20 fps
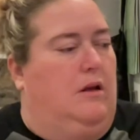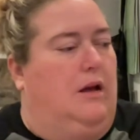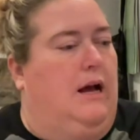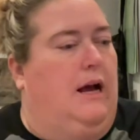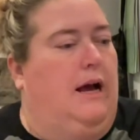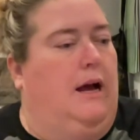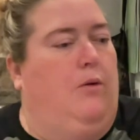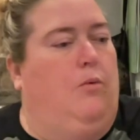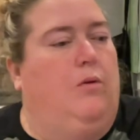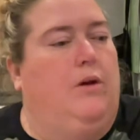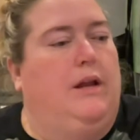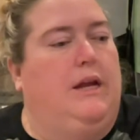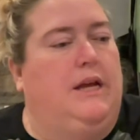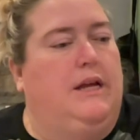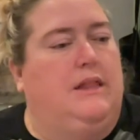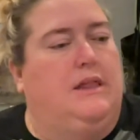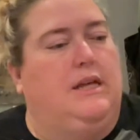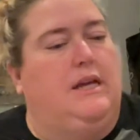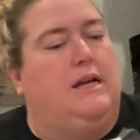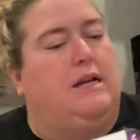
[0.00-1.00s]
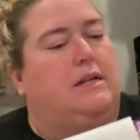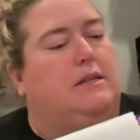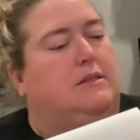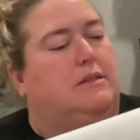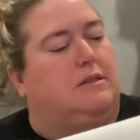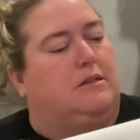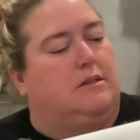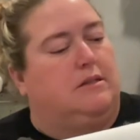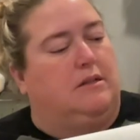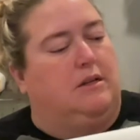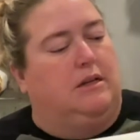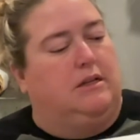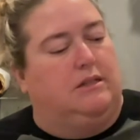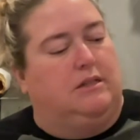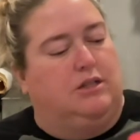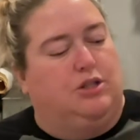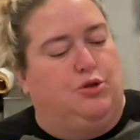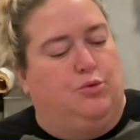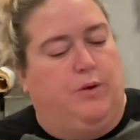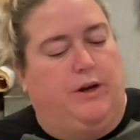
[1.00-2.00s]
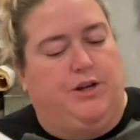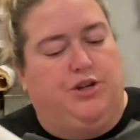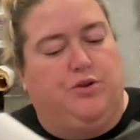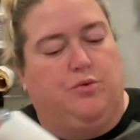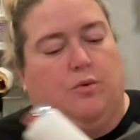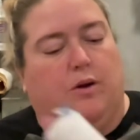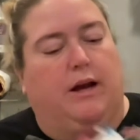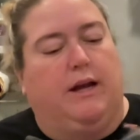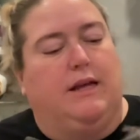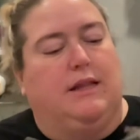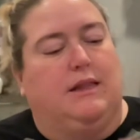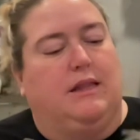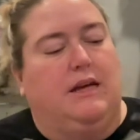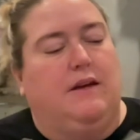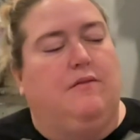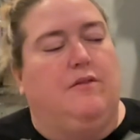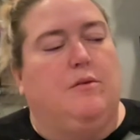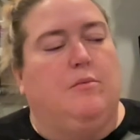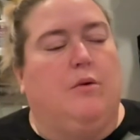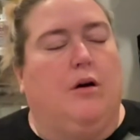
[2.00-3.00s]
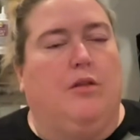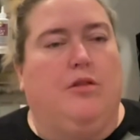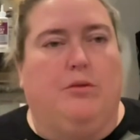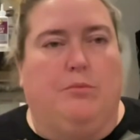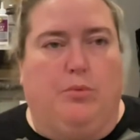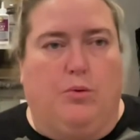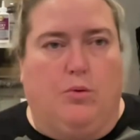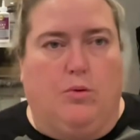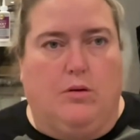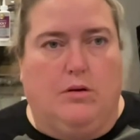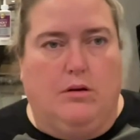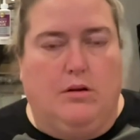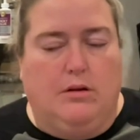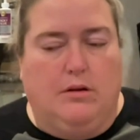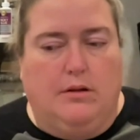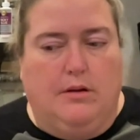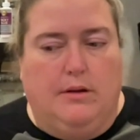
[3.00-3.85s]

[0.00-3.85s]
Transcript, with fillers: I want to get these in a situation where I can leave them on the board.